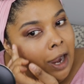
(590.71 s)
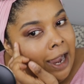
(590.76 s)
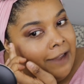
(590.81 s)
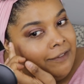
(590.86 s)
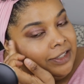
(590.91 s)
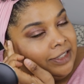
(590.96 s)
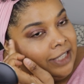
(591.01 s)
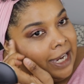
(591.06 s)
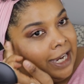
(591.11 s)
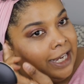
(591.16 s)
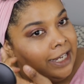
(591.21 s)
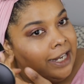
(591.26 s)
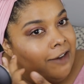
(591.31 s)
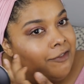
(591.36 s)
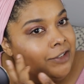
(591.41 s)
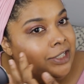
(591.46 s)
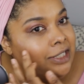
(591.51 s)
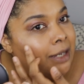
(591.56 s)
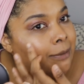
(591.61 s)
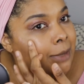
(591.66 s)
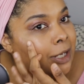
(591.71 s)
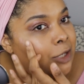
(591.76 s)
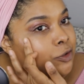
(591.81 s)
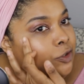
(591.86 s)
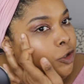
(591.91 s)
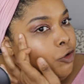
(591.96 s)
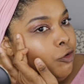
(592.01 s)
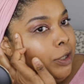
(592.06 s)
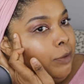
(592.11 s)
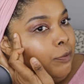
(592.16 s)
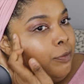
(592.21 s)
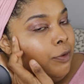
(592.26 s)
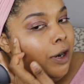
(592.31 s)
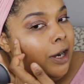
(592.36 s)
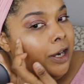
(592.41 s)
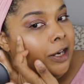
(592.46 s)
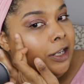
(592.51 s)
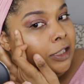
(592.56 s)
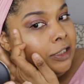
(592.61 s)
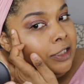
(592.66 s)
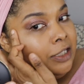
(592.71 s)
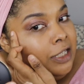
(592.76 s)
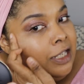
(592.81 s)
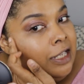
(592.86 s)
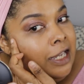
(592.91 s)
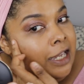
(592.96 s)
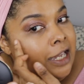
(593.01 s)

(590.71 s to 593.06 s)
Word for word: I say it every time I use a cream product.